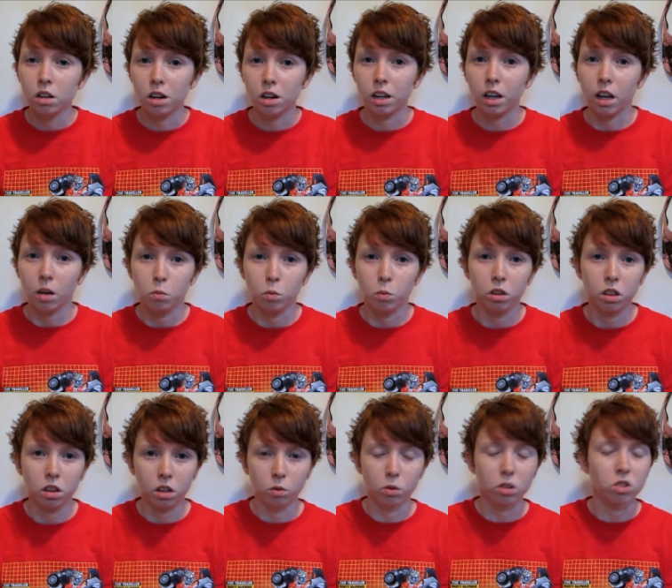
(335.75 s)
and it came with
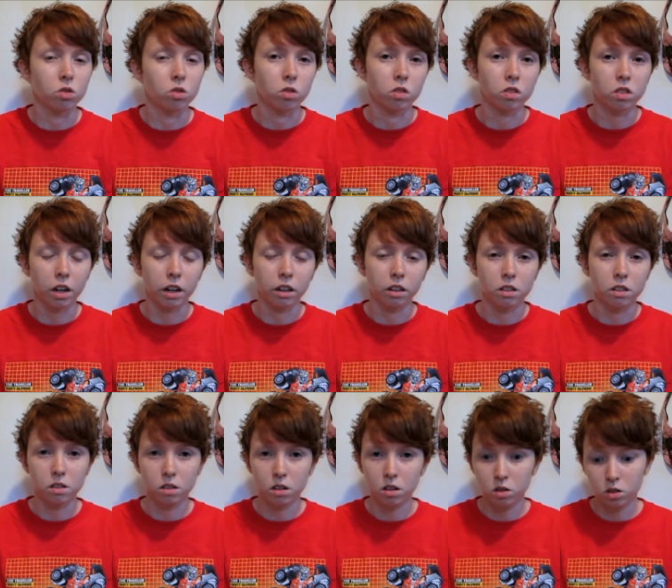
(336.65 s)
the original
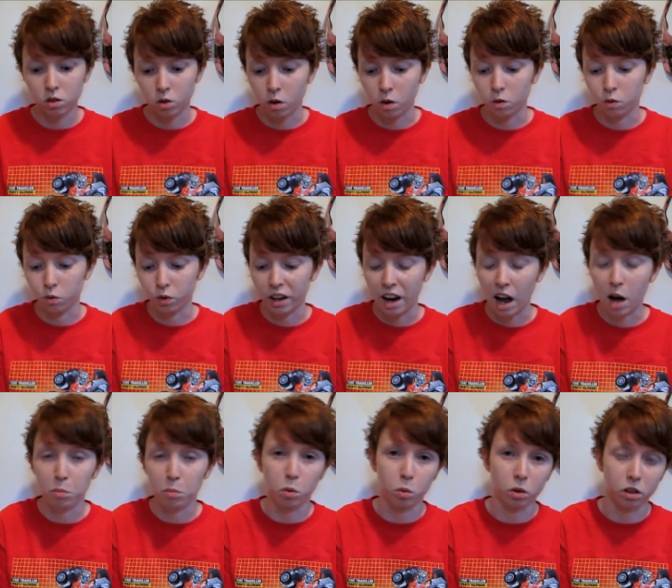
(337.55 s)
stylus, so I was very
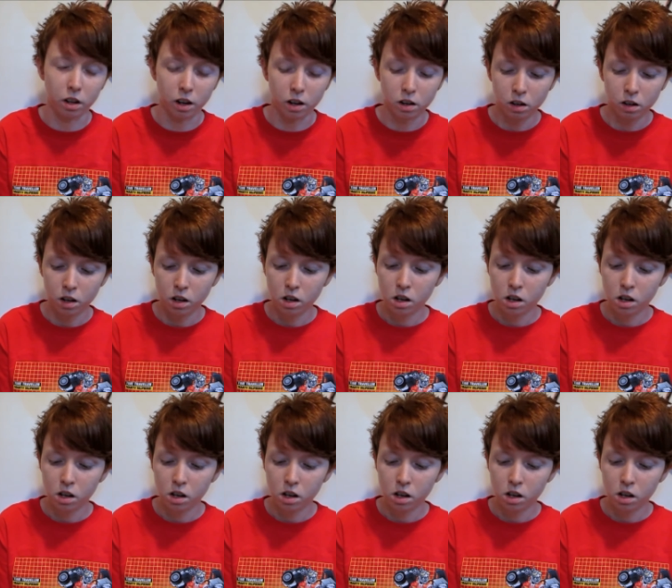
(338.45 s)
happy with that.